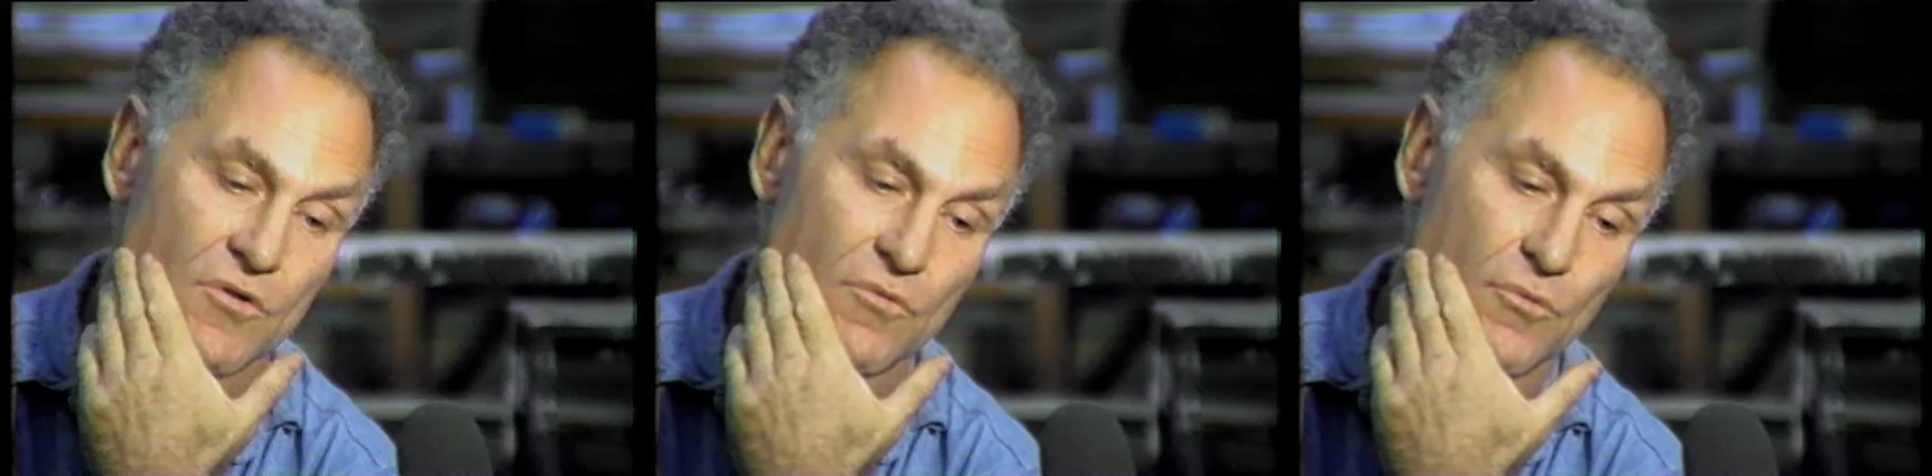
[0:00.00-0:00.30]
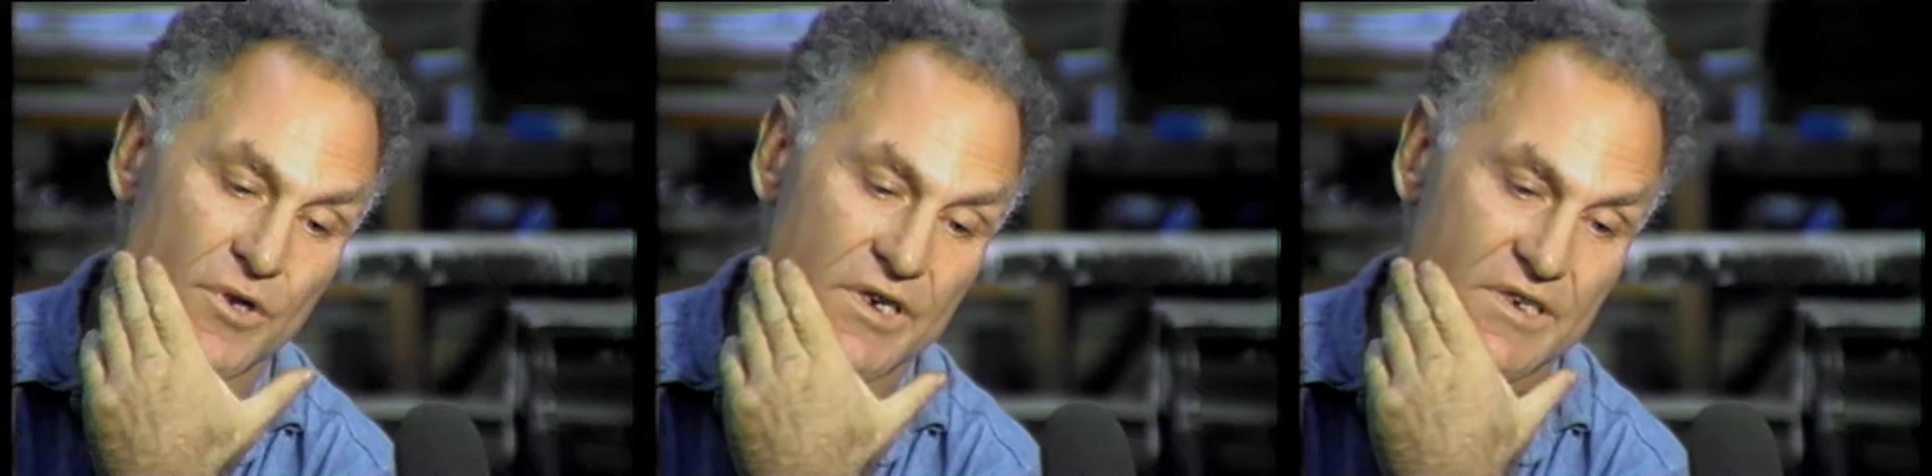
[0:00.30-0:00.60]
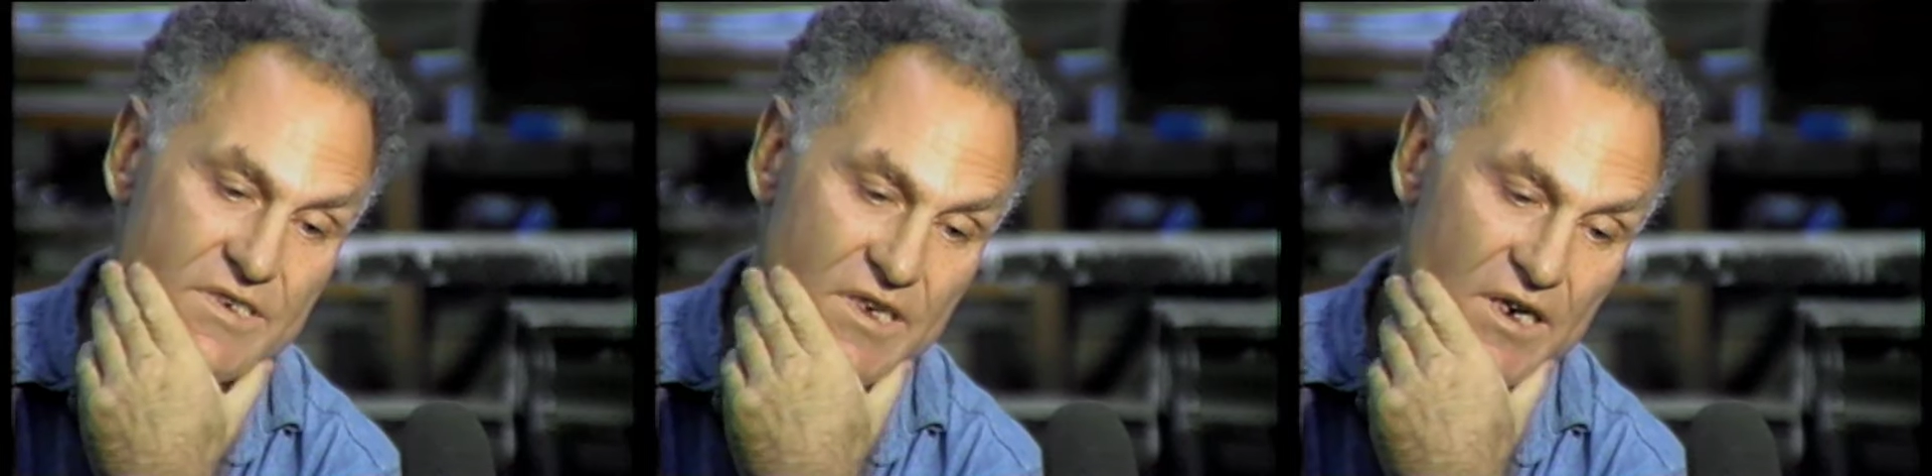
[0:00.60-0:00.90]

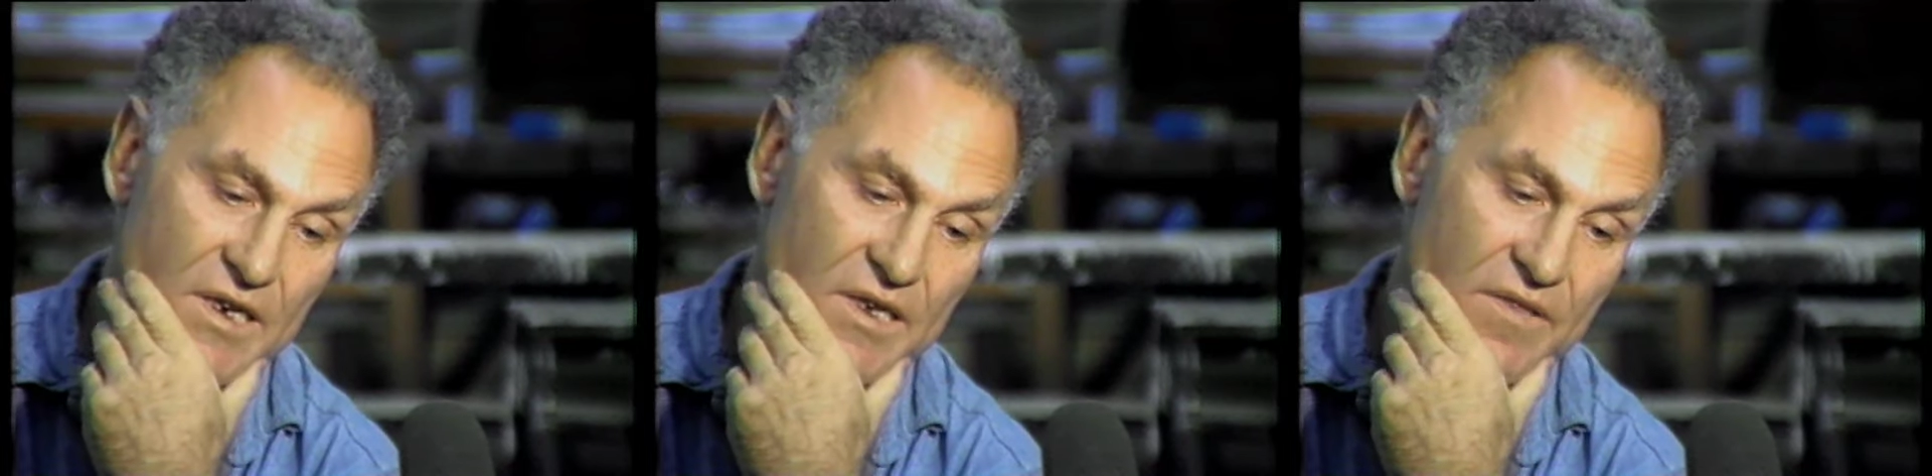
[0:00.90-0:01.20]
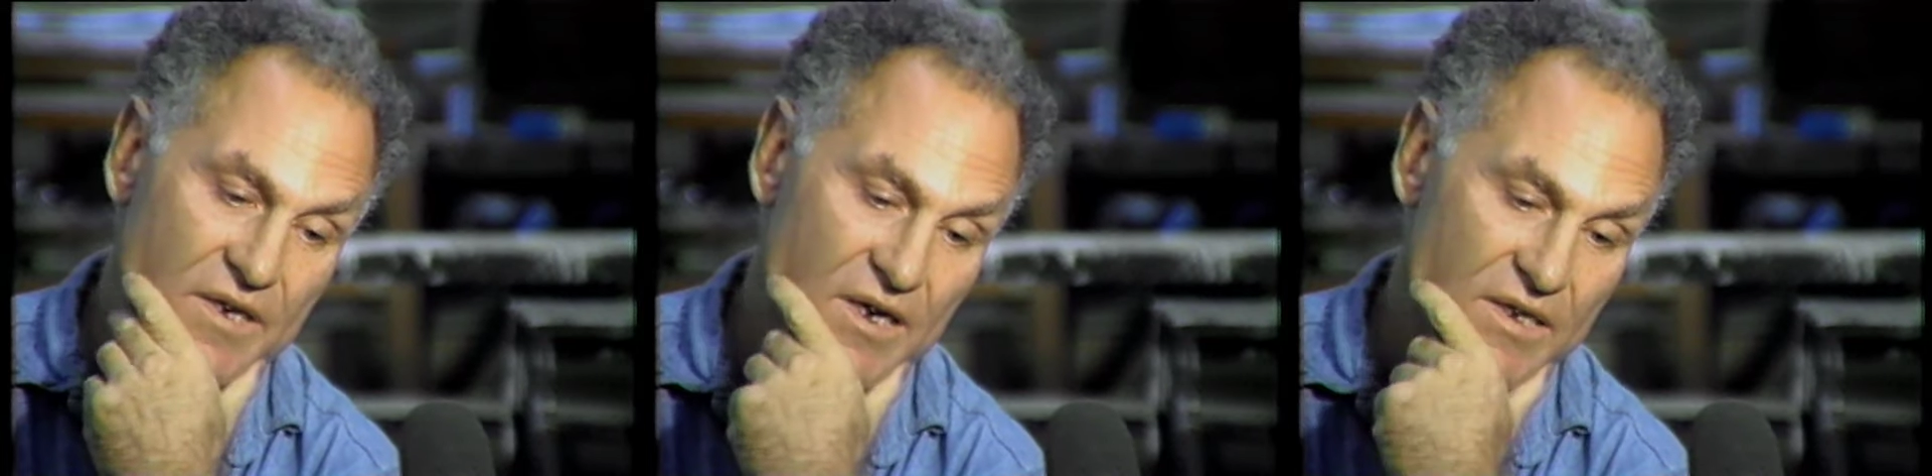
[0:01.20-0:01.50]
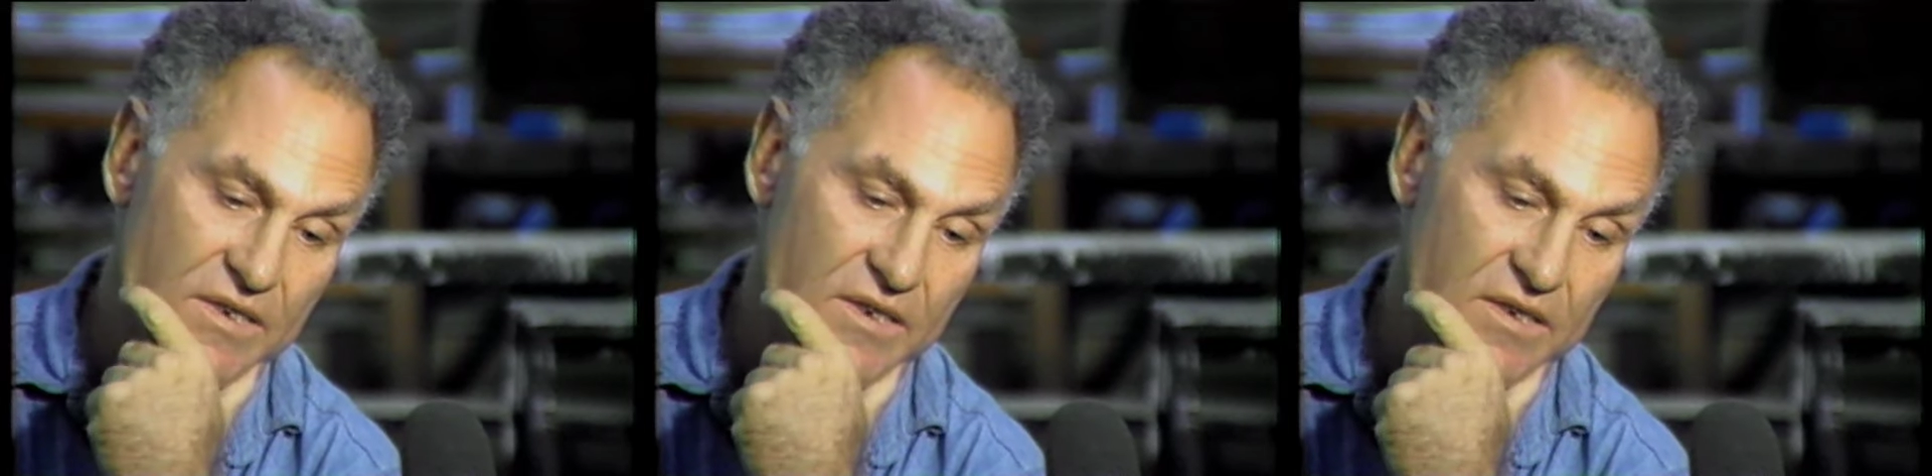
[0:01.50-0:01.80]
redesigning the
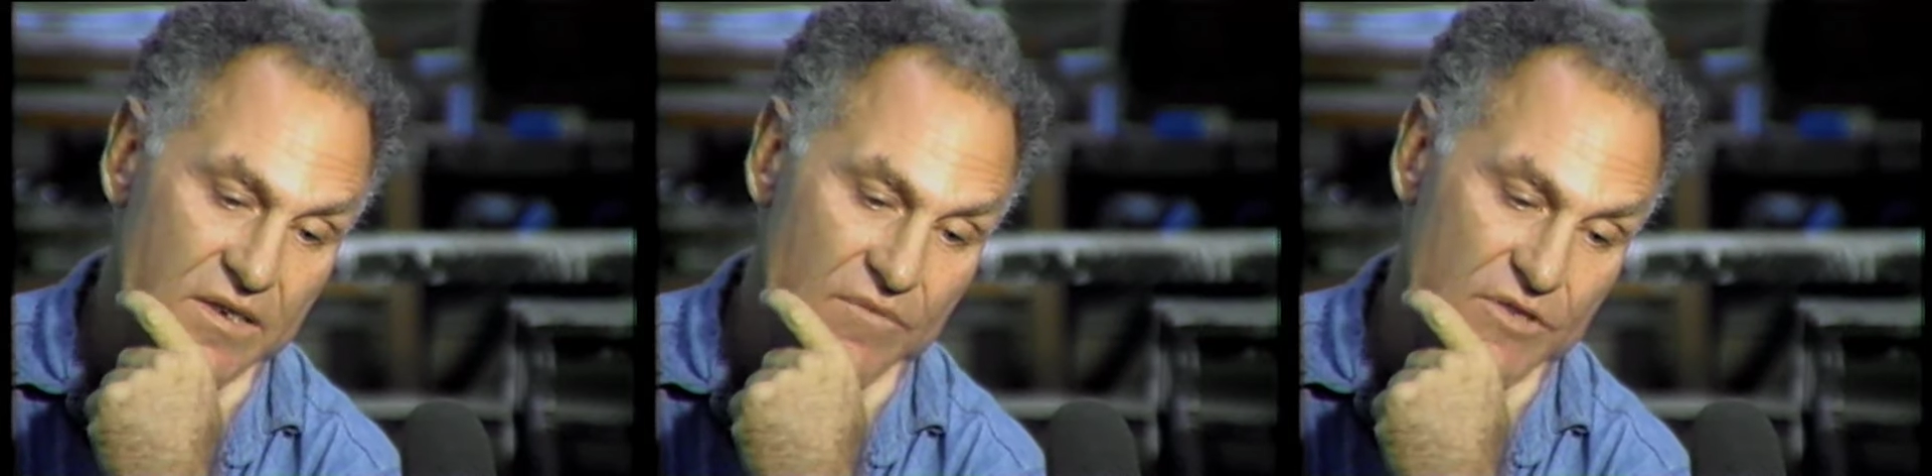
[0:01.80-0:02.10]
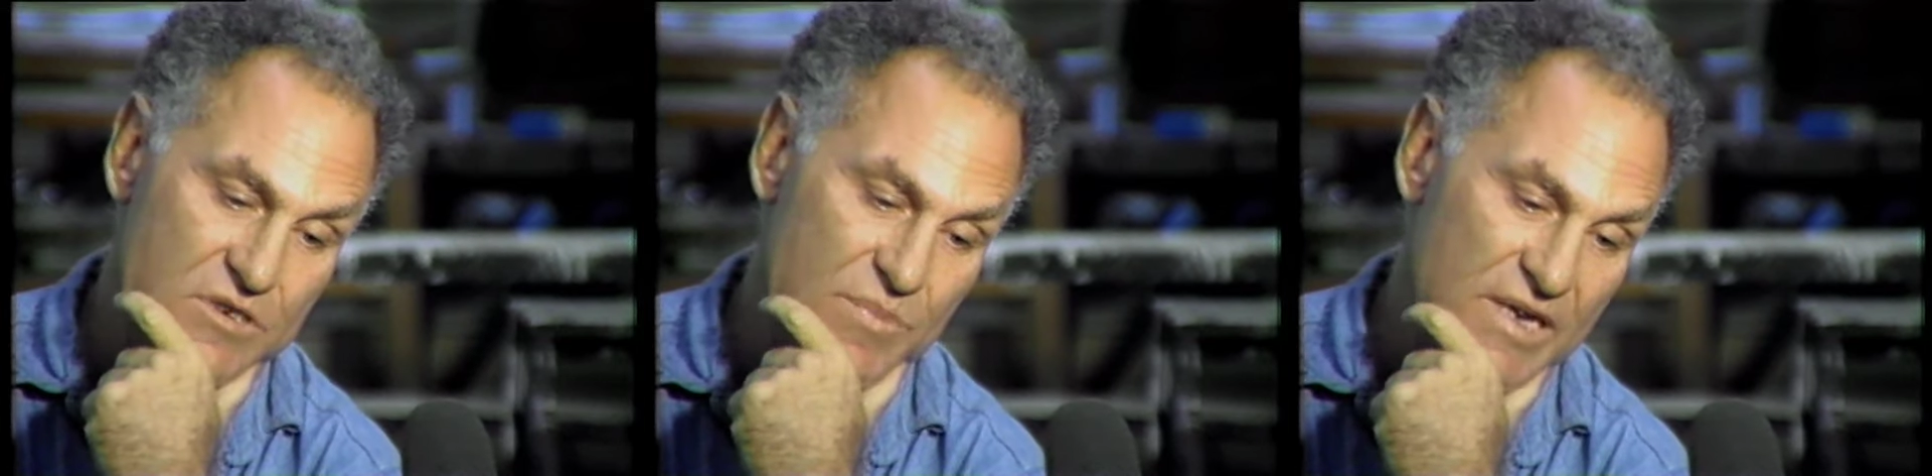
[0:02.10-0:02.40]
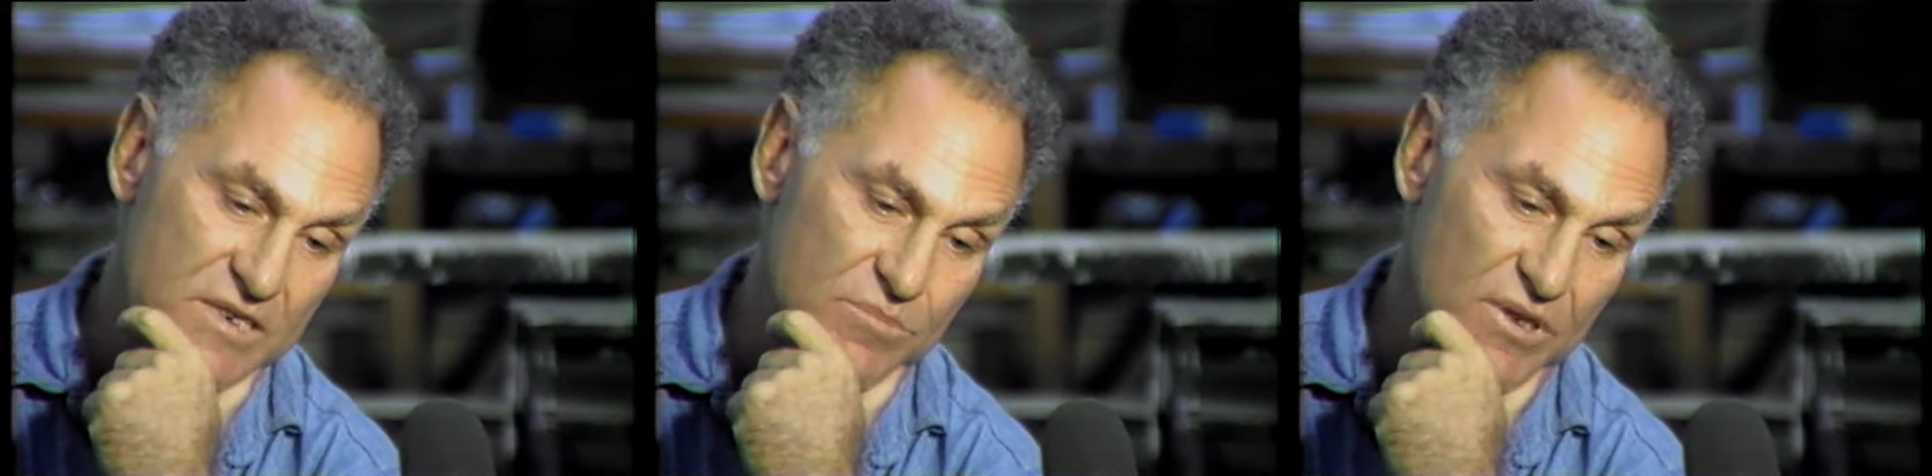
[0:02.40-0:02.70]
content of the
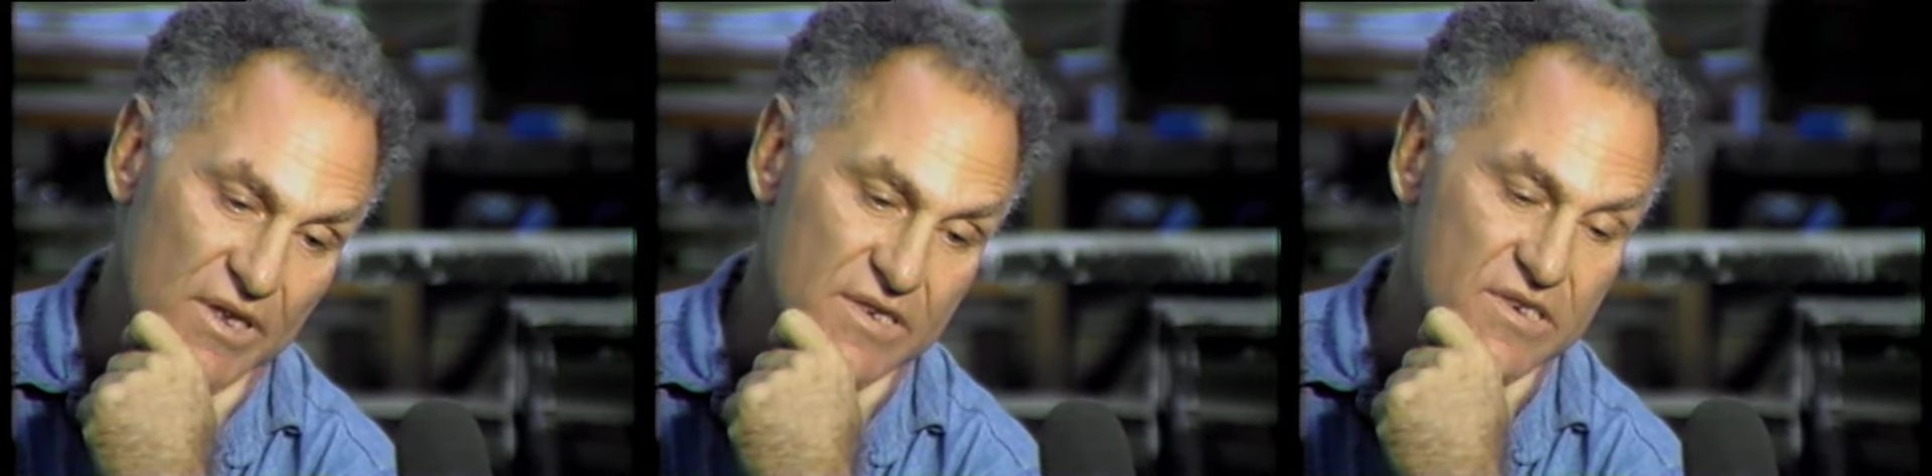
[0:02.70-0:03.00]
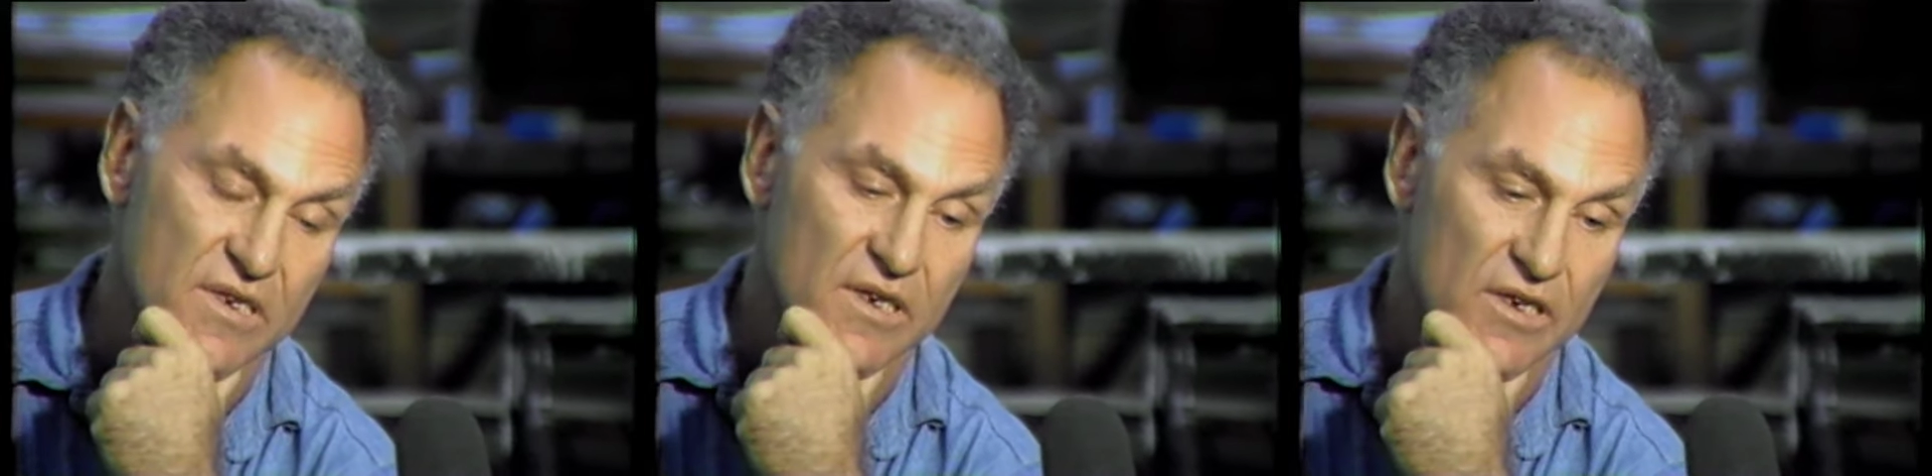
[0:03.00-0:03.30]
space and place